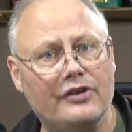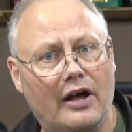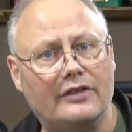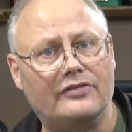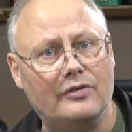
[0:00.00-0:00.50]

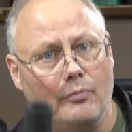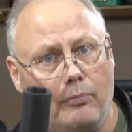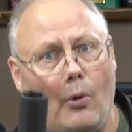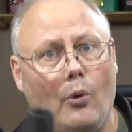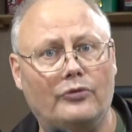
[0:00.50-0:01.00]
nuts
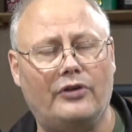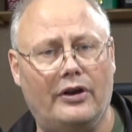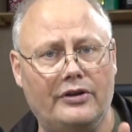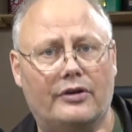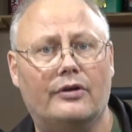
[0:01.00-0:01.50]
and bolts
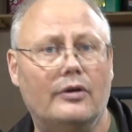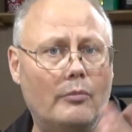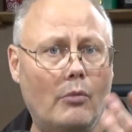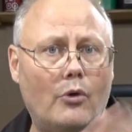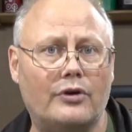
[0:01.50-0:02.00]
on your
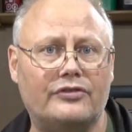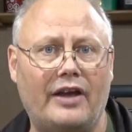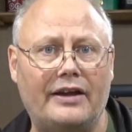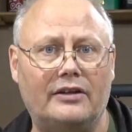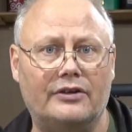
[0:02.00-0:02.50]

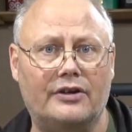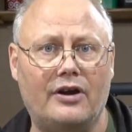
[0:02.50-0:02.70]
motorcycle or